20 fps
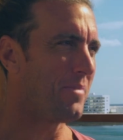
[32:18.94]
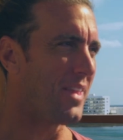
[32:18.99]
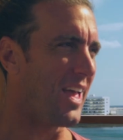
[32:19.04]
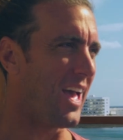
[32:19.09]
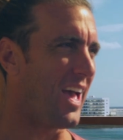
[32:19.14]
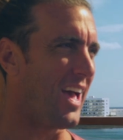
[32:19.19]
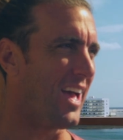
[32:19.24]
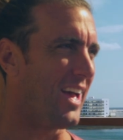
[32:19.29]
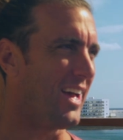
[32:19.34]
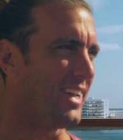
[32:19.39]

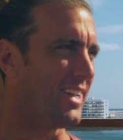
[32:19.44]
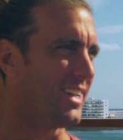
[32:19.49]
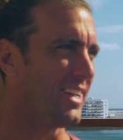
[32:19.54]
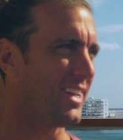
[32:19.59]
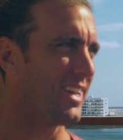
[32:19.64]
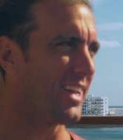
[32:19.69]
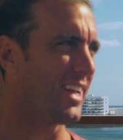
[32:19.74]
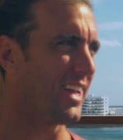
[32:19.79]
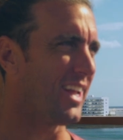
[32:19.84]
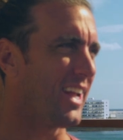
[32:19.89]
And
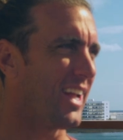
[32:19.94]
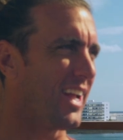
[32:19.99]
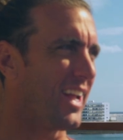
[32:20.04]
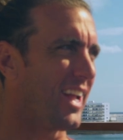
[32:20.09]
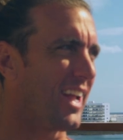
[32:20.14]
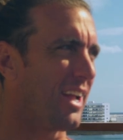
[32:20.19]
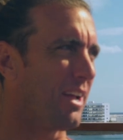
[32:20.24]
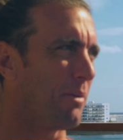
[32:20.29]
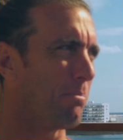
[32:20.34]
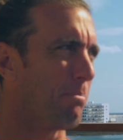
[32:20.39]

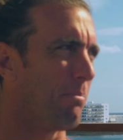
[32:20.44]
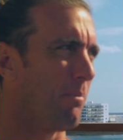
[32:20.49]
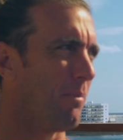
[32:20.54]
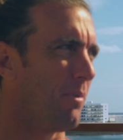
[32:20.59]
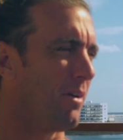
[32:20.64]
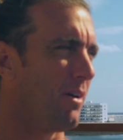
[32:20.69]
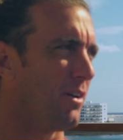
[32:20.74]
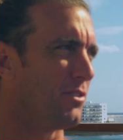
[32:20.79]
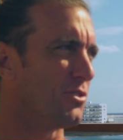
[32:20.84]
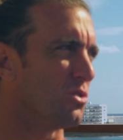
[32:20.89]

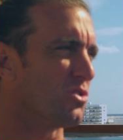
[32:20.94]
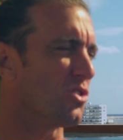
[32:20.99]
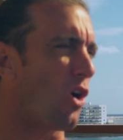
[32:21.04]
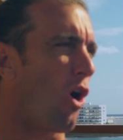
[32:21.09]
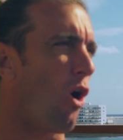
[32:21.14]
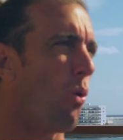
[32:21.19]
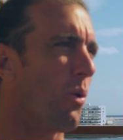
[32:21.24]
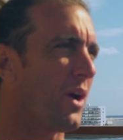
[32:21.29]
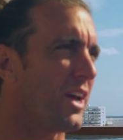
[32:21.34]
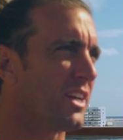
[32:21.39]
there's
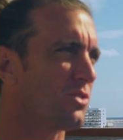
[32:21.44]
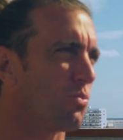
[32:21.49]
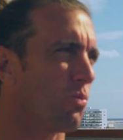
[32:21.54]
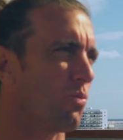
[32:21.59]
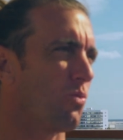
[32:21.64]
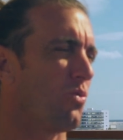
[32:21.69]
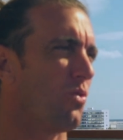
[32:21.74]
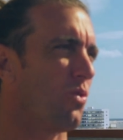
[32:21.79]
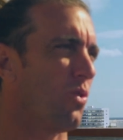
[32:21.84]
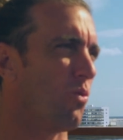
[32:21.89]
always
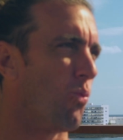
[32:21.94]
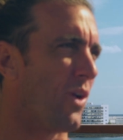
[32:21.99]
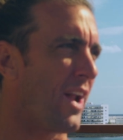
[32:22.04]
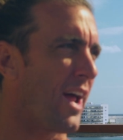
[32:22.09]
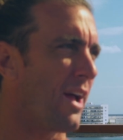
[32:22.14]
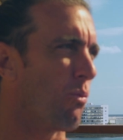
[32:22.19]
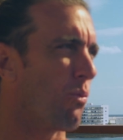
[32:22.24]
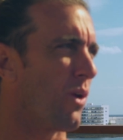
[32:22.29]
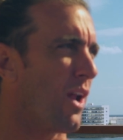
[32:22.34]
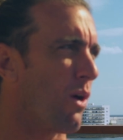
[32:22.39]
when
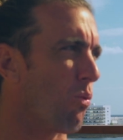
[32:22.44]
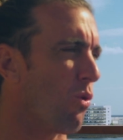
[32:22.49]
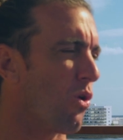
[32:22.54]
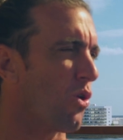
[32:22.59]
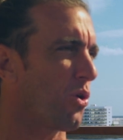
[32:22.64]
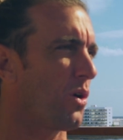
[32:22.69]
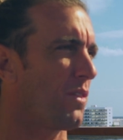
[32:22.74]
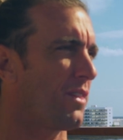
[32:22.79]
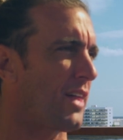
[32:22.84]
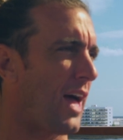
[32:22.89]
I
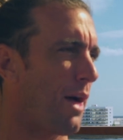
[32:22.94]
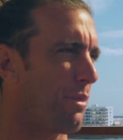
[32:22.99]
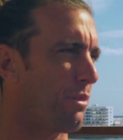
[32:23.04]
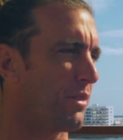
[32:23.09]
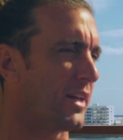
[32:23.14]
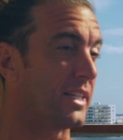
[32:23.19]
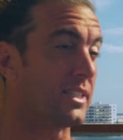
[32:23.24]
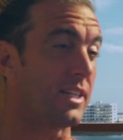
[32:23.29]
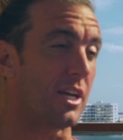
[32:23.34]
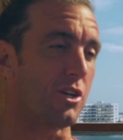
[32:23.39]
work with
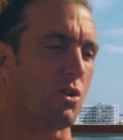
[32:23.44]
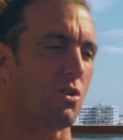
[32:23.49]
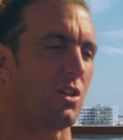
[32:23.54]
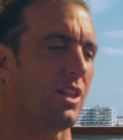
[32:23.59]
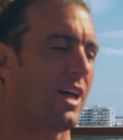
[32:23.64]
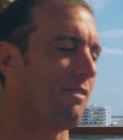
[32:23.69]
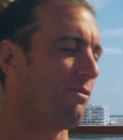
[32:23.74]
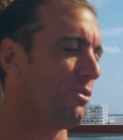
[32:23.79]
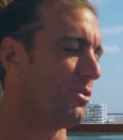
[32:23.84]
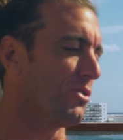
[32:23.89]
athletes at your
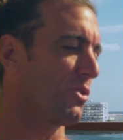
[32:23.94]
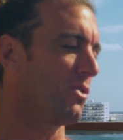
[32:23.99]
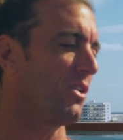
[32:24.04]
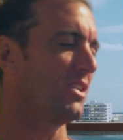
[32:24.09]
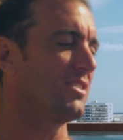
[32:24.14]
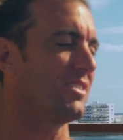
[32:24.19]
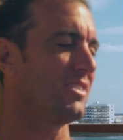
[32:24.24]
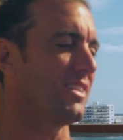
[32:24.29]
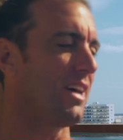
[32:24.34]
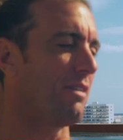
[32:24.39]
level and
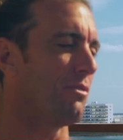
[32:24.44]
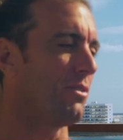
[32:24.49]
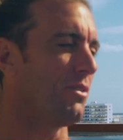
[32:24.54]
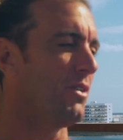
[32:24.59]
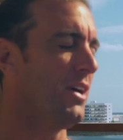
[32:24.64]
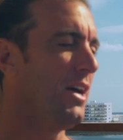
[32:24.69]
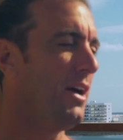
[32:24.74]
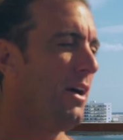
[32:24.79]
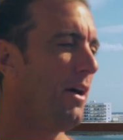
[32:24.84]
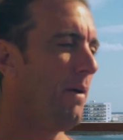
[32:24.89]
Chris's level,
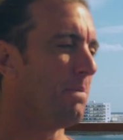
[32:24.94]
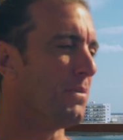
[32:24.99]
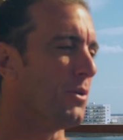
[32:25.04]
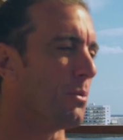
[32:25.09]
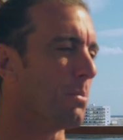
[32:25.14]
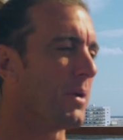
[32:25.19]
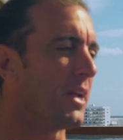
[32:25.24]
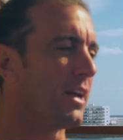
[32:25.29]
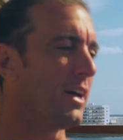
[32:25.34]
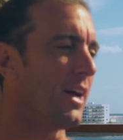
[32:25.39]

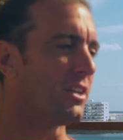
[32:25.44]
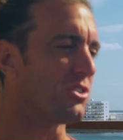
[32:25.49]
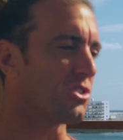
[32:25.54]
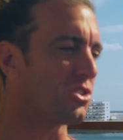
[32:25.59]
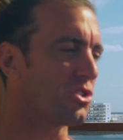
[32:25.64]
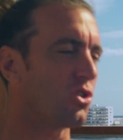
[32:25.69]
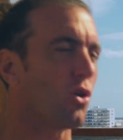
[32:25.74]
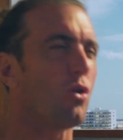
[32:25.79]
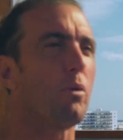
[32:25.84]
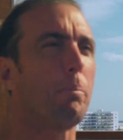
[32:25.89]
at a
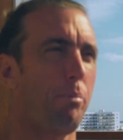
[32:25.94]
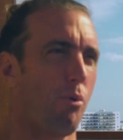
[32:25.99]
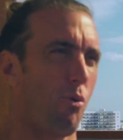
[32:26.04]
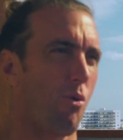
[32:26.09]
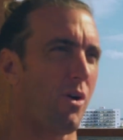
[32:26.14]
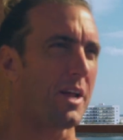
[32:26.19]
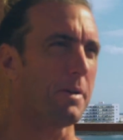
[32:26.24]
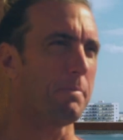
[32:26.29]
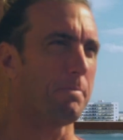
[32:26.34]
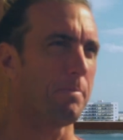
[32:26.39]
certain
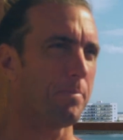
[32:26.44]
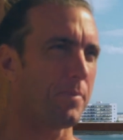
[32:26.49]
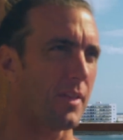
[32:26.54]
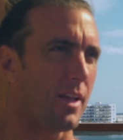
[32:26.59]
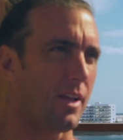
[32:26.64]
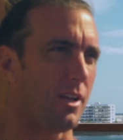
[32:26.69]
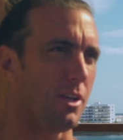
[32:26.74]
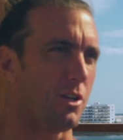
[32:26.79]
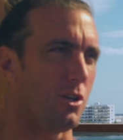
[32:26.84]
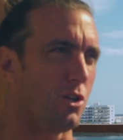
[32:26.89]
point,
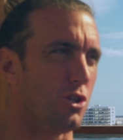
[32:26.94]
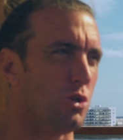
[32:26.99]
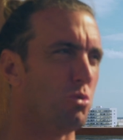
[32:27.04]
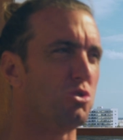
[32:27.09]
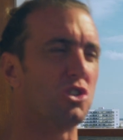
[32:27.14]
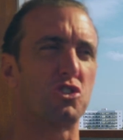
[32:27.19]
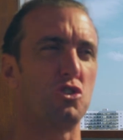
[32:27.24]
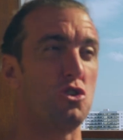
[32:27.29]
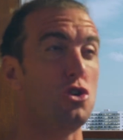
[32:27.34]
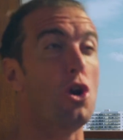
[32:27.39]
you
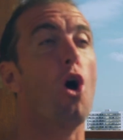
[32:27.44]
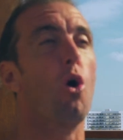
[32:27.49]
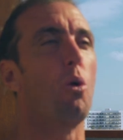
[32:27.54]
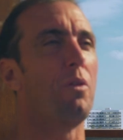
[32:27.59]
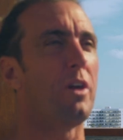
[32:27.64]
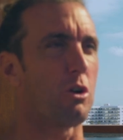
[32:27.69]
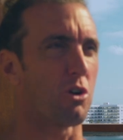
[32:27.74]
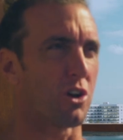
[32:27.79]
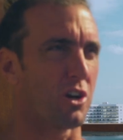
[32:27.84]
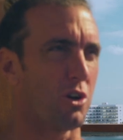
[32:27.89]
just know
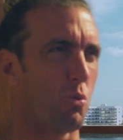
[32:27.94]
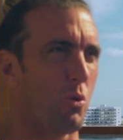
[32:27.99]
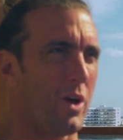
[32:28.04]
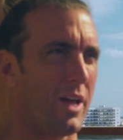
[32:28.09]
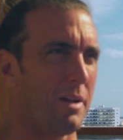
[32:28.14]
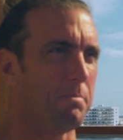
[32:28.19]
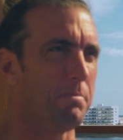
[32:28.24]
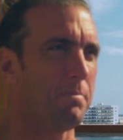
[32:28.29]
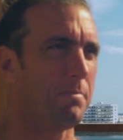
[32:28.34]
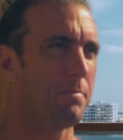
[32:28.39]
that you're going to
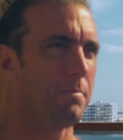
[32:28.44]
win.